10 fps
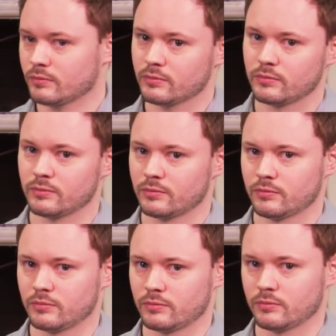
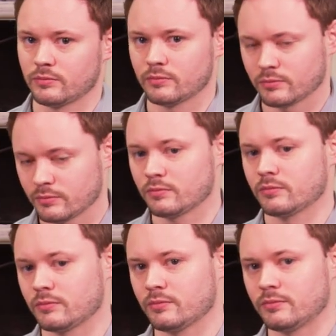
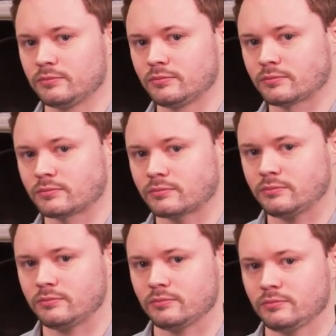
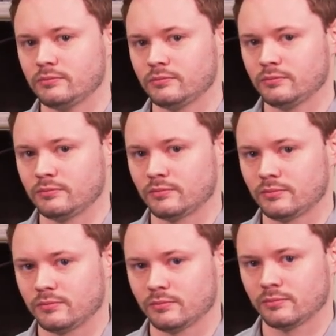
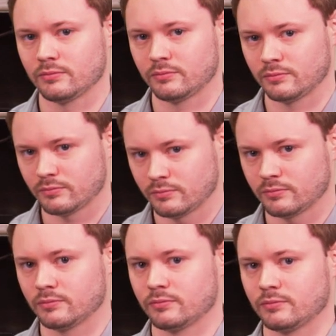
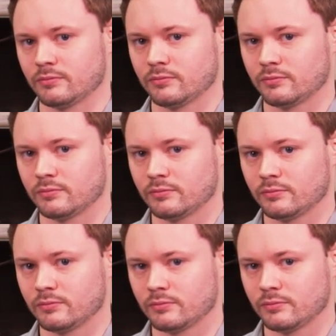
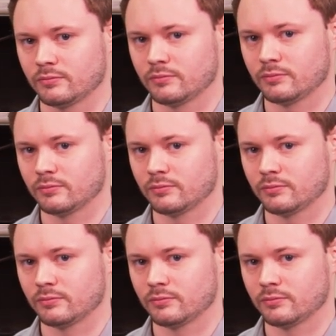This person isn't speaking.